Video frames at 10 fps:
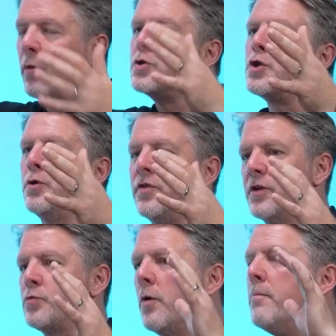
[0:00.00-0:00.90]
We were two
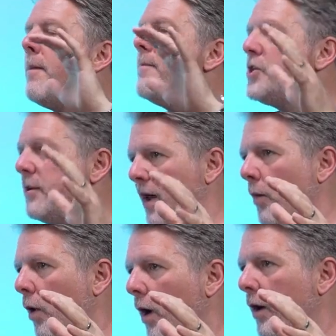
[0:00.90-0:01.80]
things. We were a membership
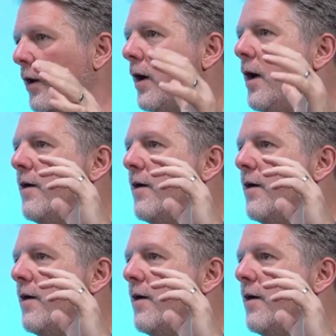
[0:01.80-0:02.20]
network